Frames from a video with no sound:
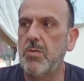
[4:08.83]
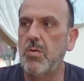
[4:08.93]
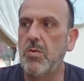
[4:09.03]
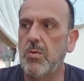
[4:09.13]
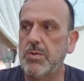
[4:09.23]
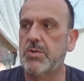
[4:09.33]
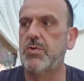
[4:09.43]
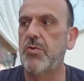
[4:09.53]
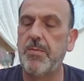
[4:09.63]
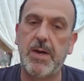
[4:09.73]
or a
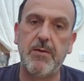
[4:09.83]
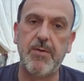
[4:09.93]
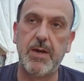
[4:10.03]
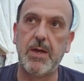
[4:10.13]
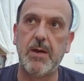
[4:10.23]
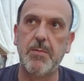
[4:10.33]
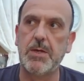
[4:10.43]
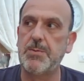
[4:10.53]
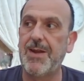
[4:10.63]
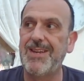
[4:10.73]
story about an event that can be
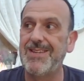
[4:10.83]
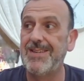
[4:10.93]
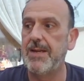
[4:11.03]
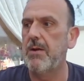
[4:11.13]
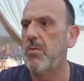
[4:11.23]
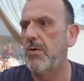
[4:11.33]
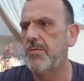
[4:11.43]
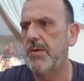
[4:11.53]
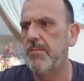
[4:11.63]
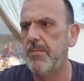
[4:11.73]
explained. Now, what I've
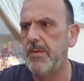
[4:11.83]
done